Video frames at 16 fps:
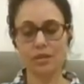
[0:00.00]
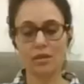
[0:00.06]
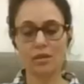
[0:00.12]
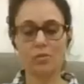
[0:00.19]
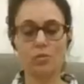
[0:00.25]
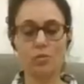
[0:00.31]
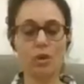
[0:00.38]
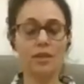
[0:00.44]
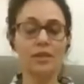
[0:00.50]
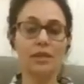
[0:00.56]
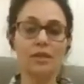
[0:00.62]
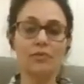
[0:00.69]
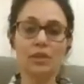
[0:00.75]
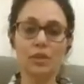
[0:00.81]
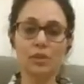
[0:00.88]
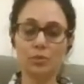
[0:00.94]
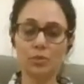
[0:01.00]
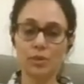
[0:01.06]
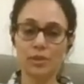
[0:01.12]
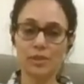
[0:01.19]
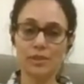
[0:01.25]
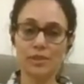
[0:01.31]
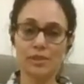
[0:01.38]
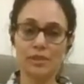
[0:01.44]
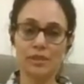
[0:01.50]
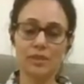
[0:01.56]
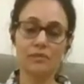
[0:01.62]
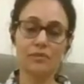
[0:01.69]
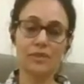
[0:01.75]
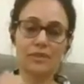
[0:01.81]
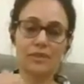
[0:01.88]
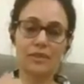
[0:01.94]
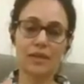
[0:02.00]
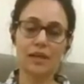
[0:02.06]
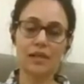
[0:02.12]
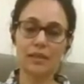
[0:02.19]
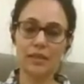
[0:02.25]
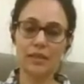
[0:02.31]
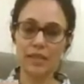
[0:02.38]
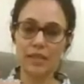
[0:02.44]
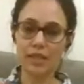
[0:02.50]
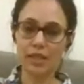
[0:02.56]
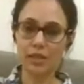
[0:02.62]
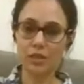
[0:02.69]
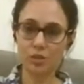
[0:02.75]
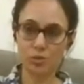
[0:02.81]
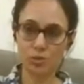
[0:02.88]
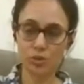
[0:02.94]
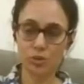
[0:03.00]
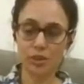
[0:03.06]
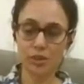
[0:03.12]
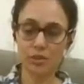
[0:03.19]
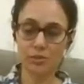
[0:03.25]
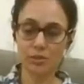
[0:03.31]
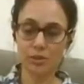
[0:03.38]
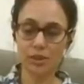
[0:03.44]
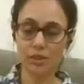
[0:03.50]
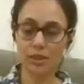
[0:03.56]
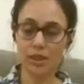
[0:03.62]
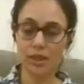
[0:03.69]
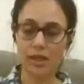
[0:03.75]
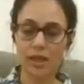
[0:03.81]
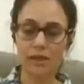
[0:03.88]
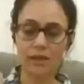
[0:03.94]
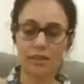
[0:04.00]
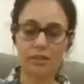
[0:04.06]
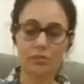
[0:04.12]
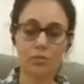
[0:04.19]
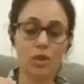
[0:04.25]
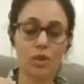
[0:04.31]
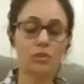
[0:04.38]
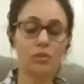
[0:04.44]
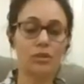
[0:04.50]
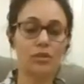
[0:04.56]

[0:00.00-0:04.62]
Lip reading: what they will do is they will start taking note into it. And what